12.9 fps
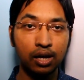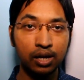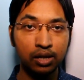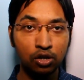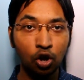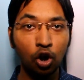
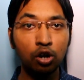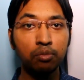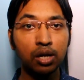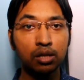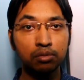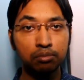a
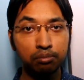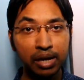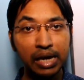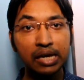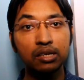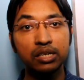normal
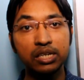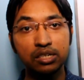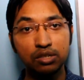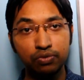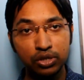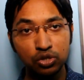male
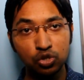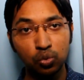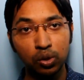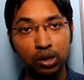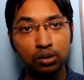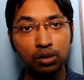
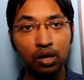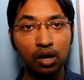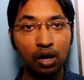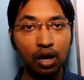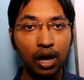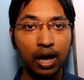individual
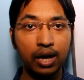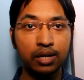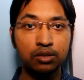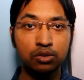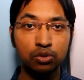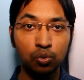
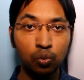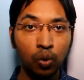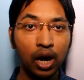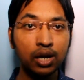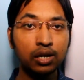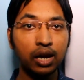has
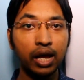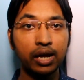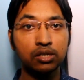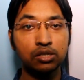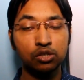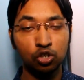one
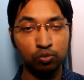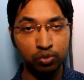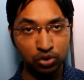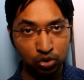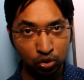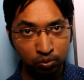X
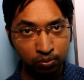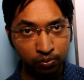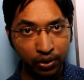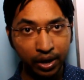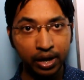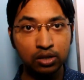chromosome
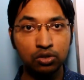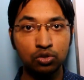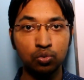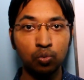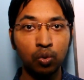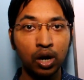
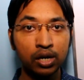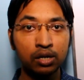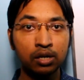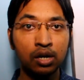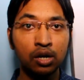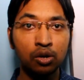and
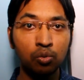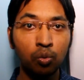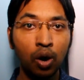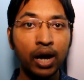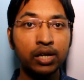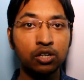one
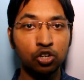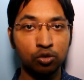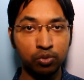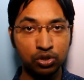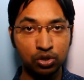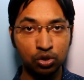Y
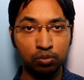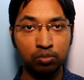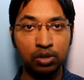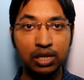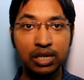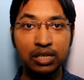
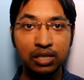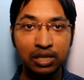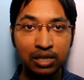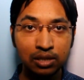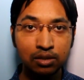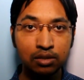chromosome in
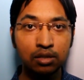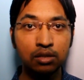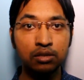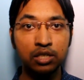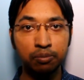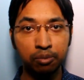his
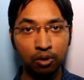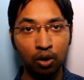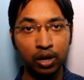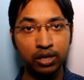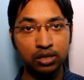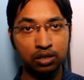
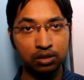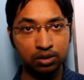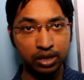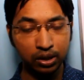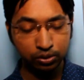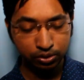diploid
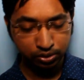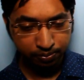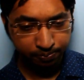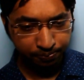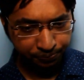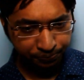cells.